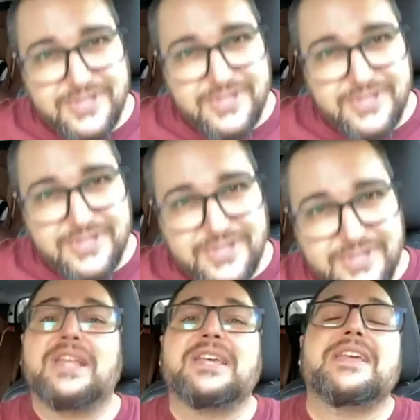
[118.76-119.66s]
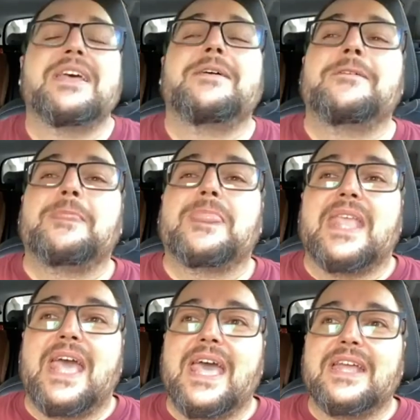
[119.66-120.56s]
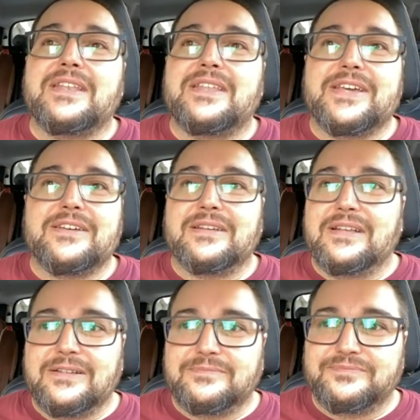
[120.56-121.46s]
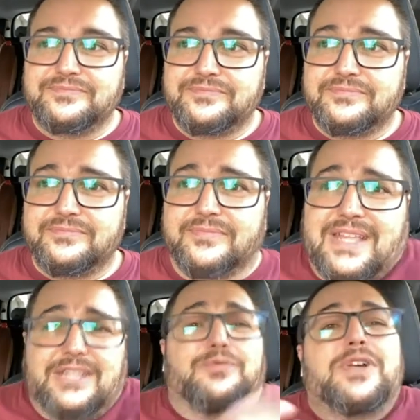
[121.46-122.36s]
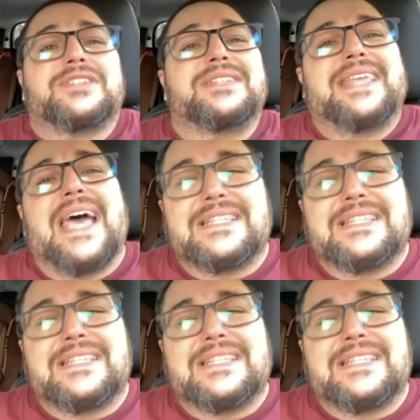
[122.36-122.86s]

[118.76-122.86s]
separated, and and it wasn't that